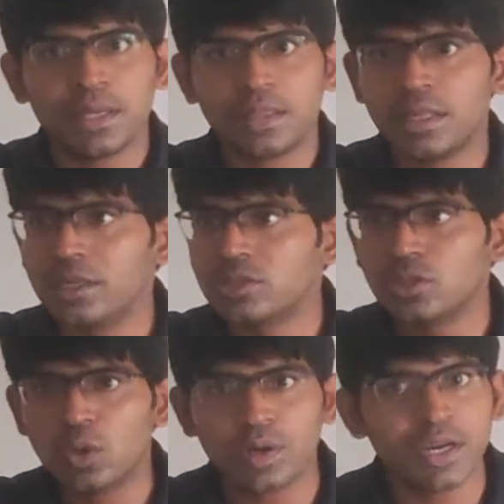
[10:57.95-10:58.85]
There is
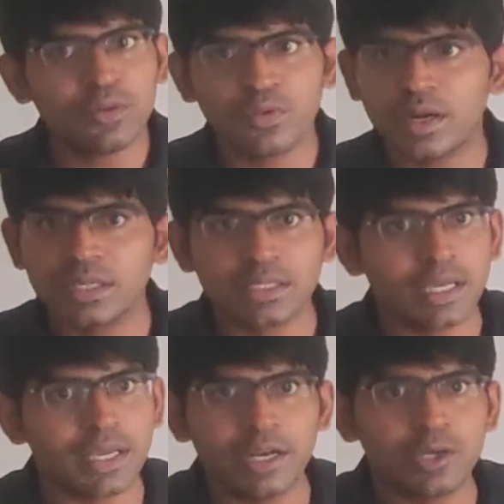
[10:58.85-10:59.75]
no need for us
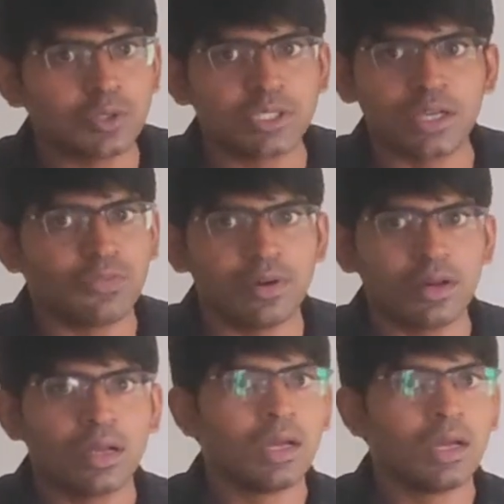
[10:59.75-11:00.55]
again to check for